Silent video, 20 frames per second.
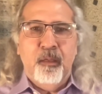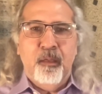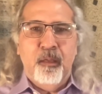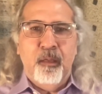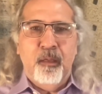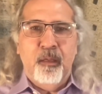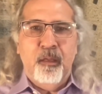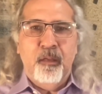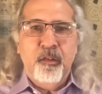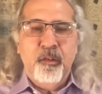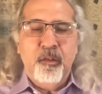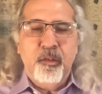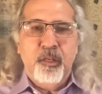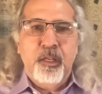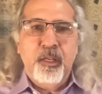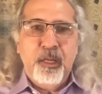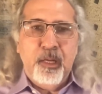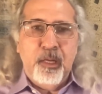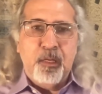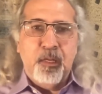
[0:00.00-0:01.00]
and
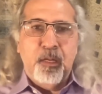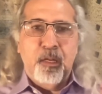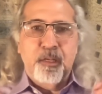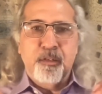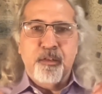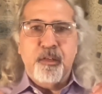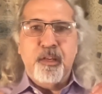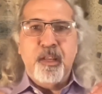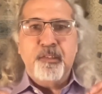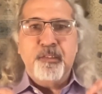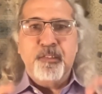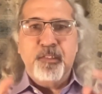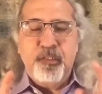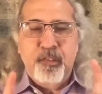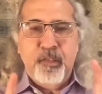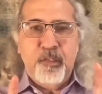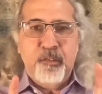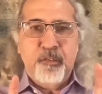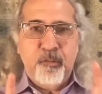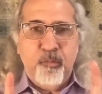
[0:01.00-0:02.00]
today I'll address
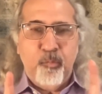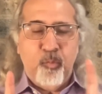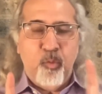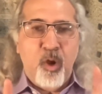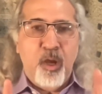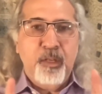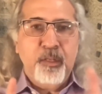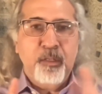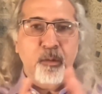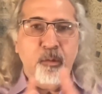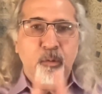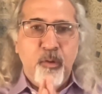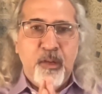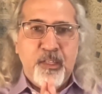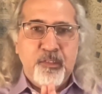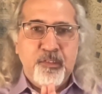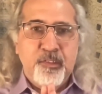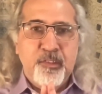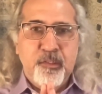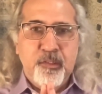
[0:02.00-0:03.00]
just one
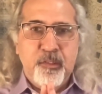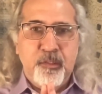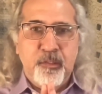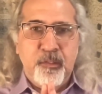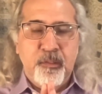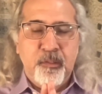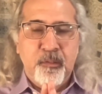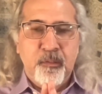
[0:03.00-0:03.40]
question,